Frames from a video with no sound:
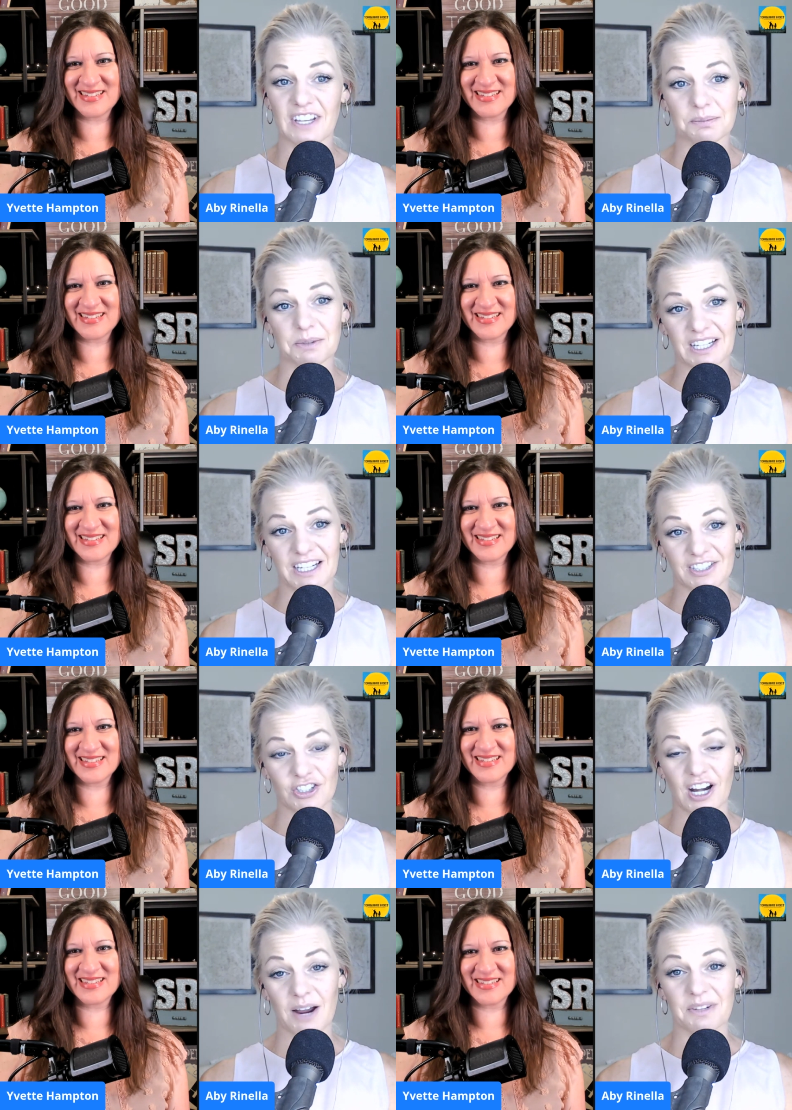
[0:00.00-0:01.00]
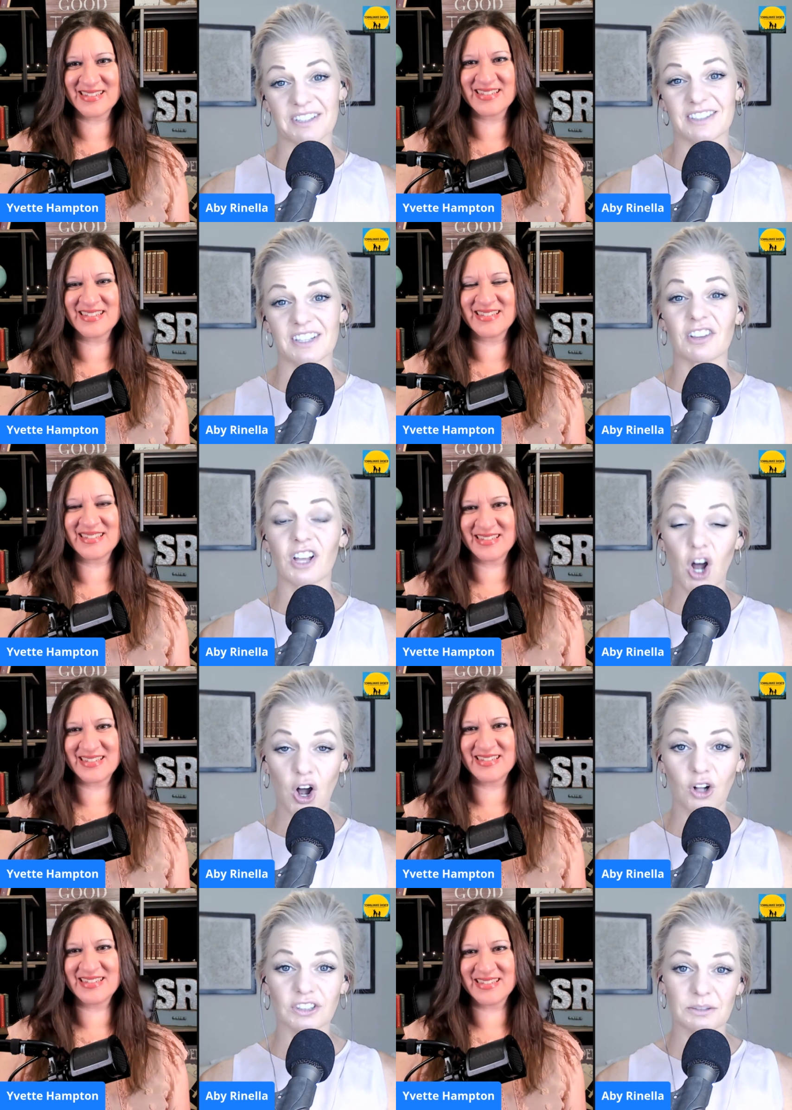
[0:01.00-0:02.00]
Speaker 1: Facebook and Instagram. It's
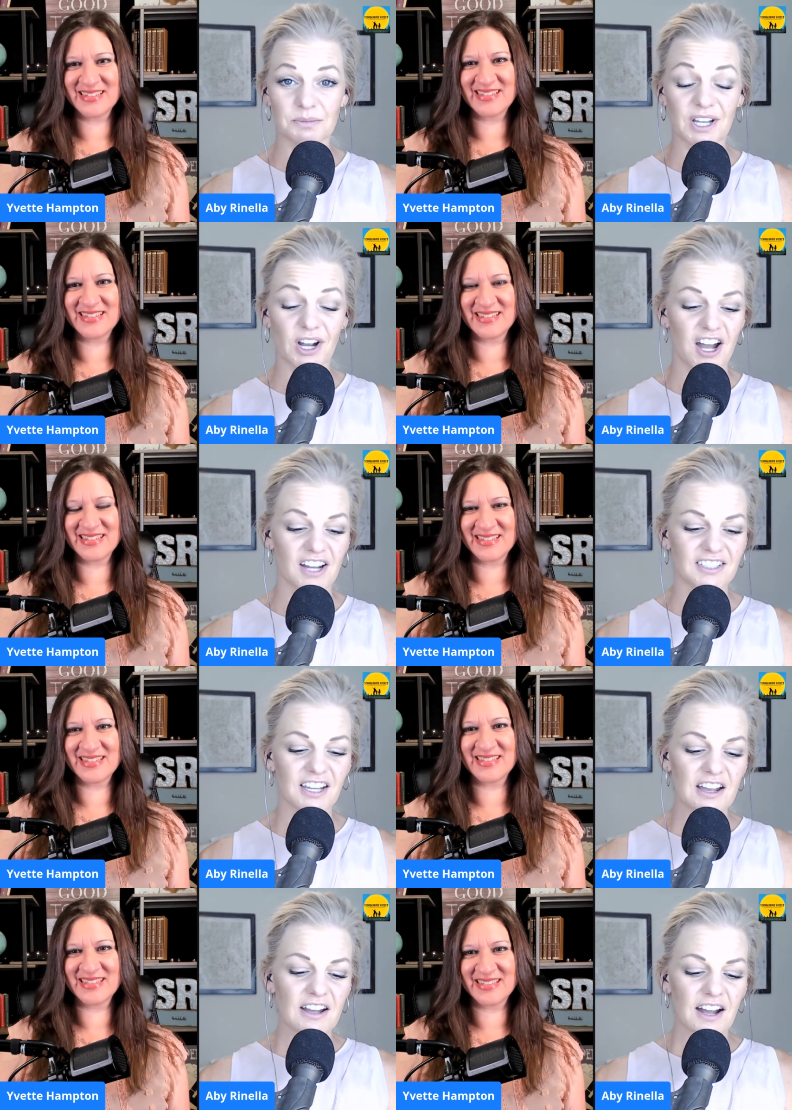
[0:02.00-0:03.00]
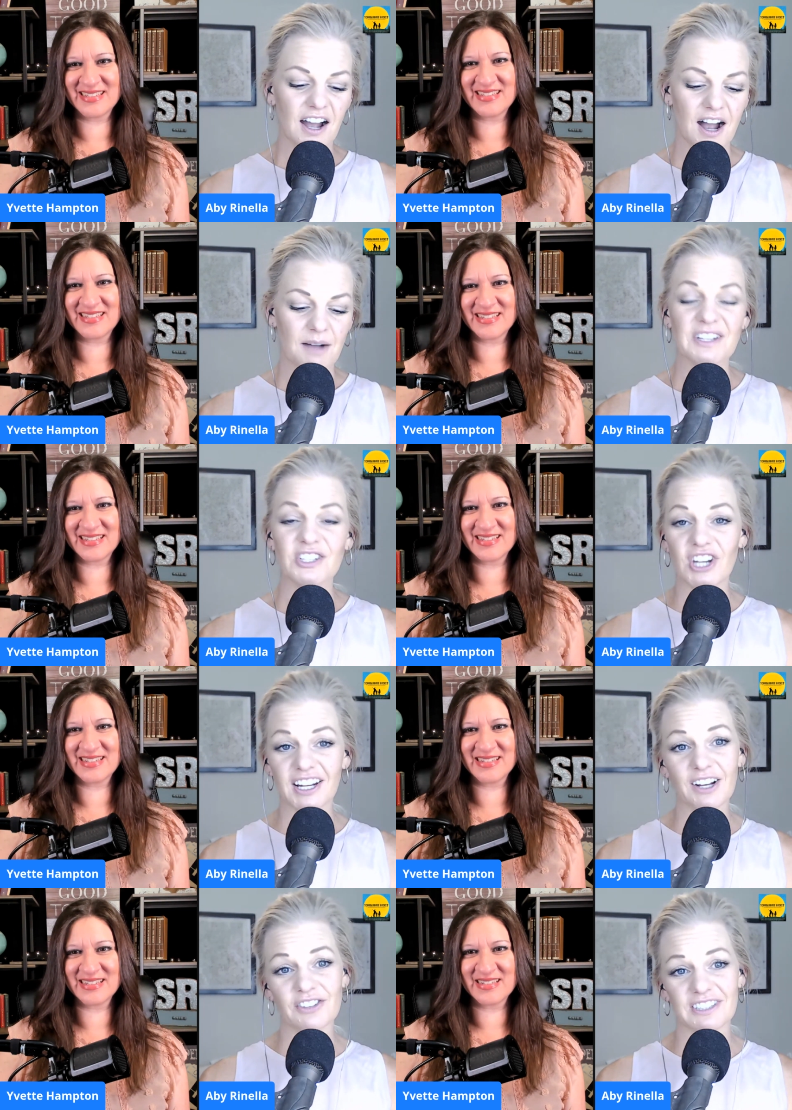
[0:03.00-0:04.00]
Called Beyond, um, and check
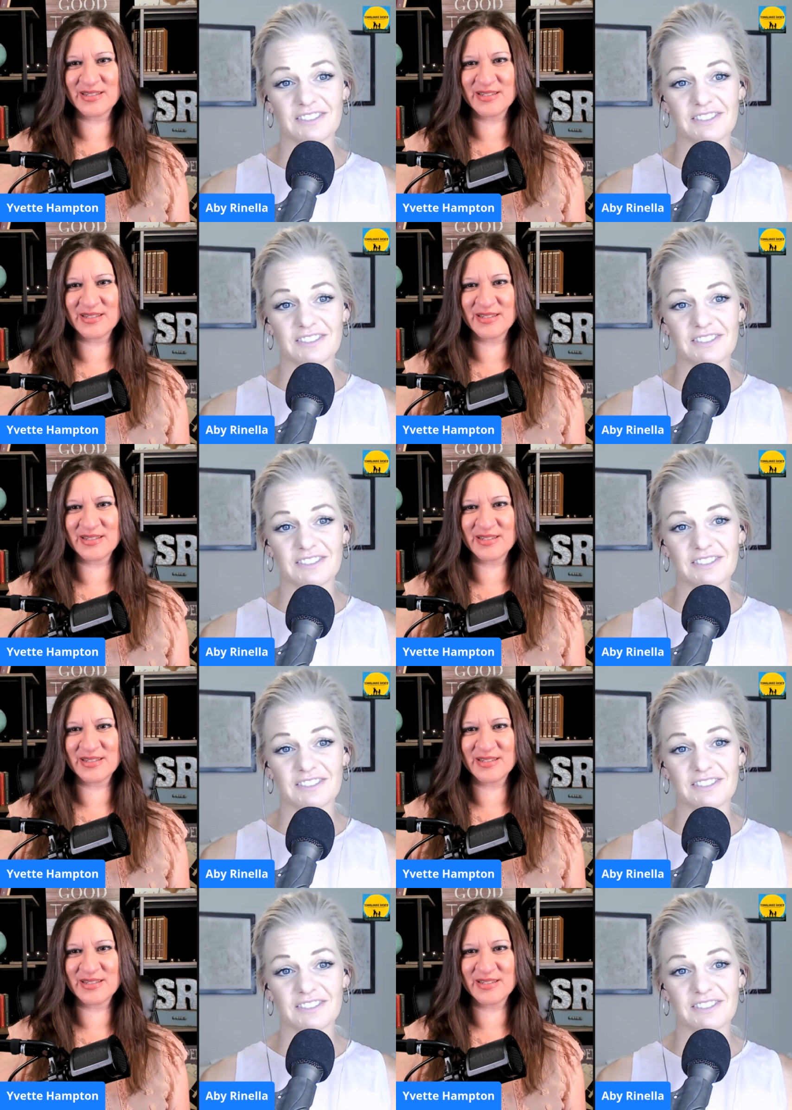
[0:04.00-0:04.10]
out these